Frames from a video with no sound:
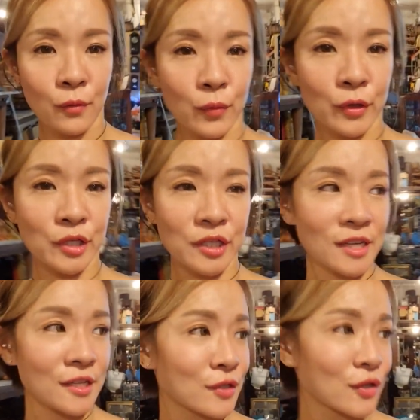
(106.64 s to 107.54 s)
we
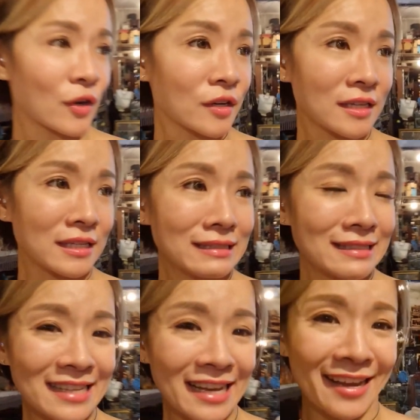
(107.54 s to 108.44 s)
just got
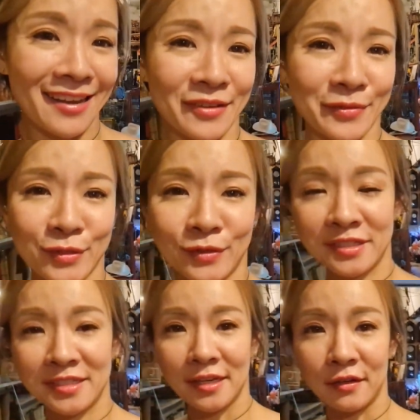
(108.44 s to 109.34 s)
inside that was all
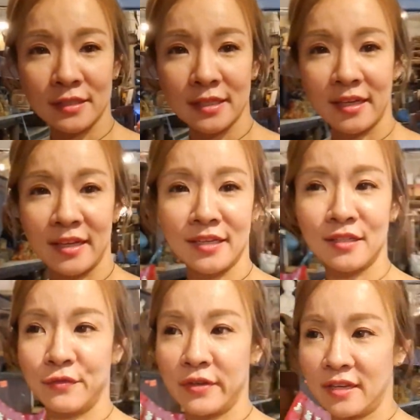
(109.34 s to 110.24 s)
just the outside and
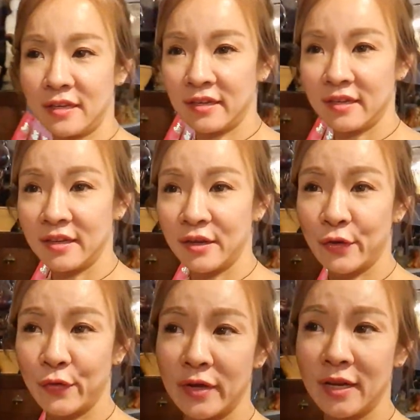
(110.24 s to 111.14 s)
it's really
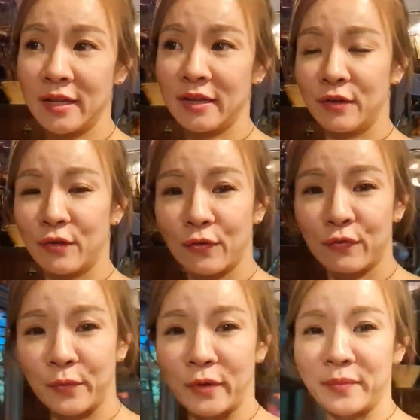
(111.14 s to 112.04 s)
really
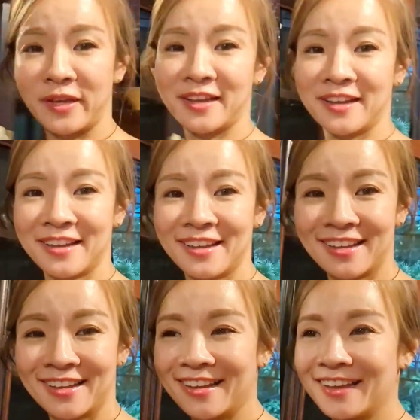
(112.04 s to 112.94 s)
overwhelming
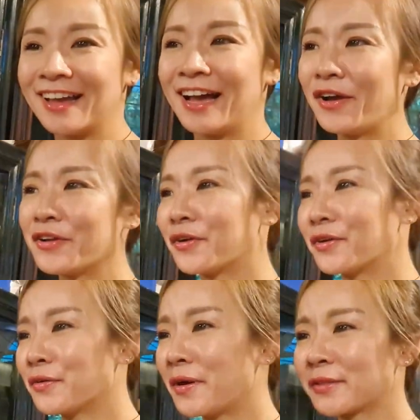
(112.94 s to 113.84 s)
how do y'all
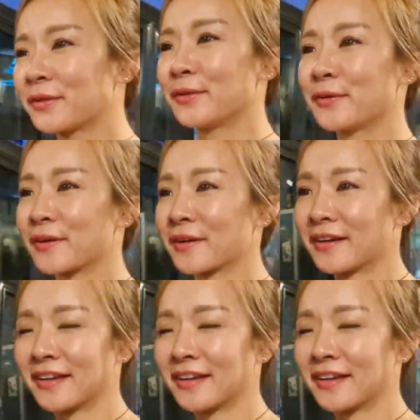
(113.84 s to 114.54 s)
know where to look